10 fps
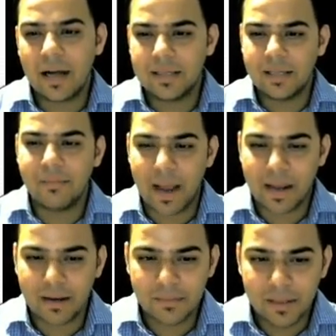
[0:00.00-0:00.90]
other
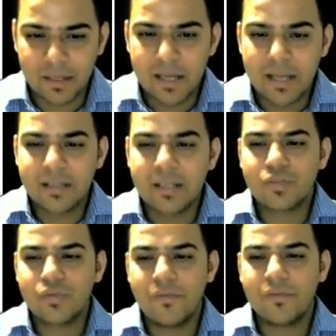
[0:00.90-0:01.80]
bank. The
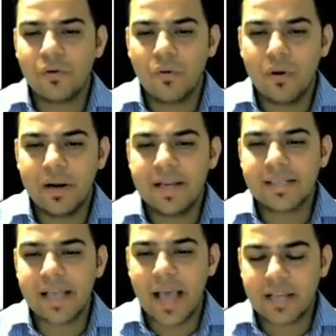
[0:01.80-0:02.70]
SWIFT code
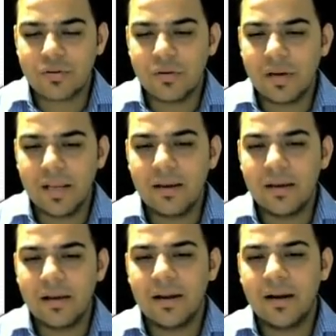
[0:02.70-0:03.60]
is actually
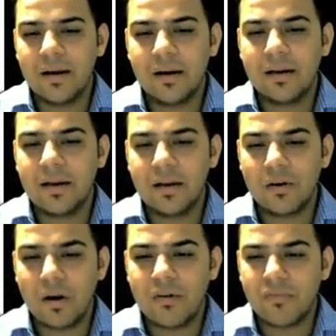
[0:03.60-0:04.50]

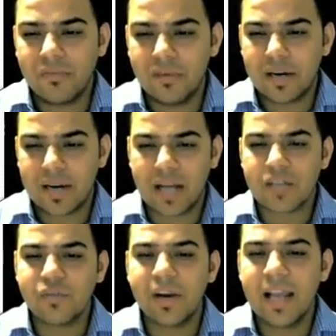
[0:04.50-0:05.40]
not
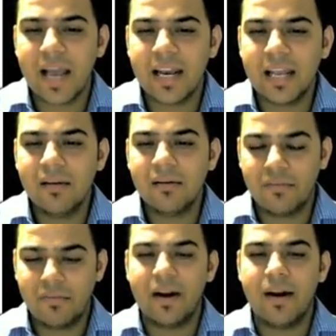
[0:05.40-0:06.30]
transferring any
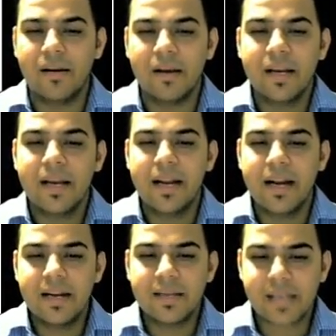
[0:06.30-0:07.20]
fund.
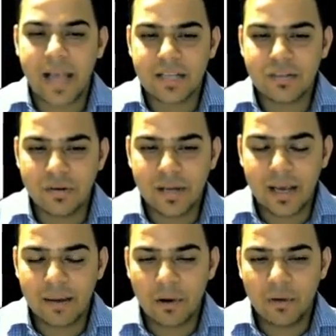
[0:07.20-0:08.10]
It is actually
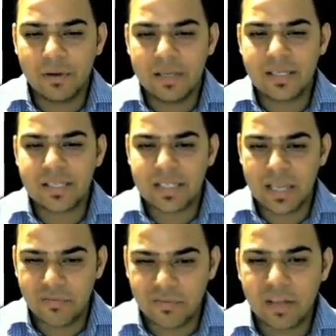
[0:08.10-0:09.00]
about the
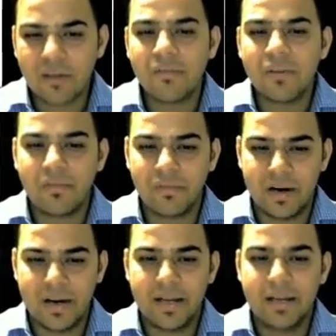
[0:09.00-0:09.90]
safety of the fund.